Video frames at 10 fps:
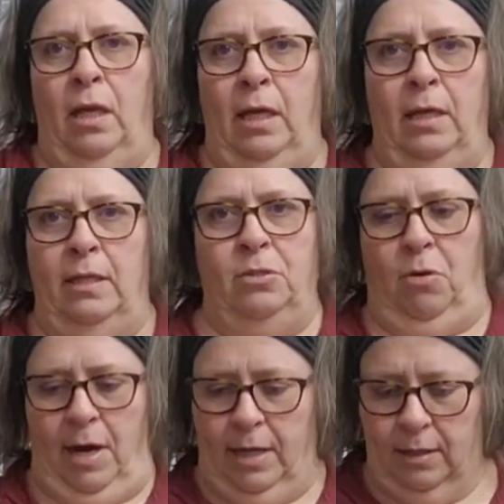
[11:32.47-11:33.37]
and it's
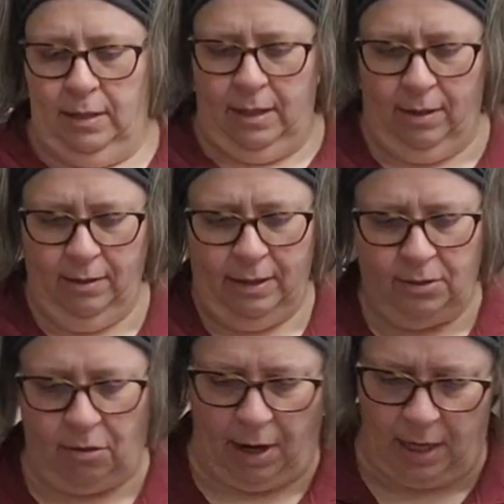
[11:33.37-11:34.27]
great.
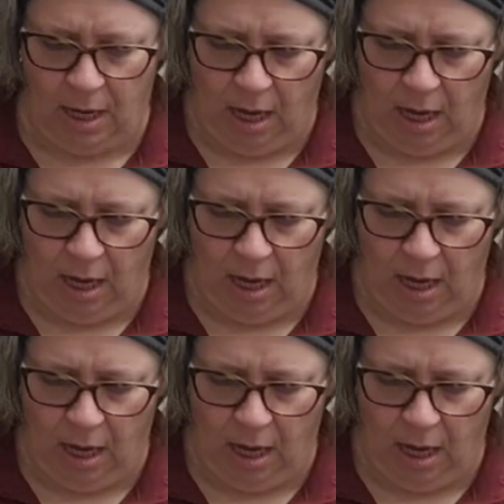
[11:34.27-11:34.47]
It's great.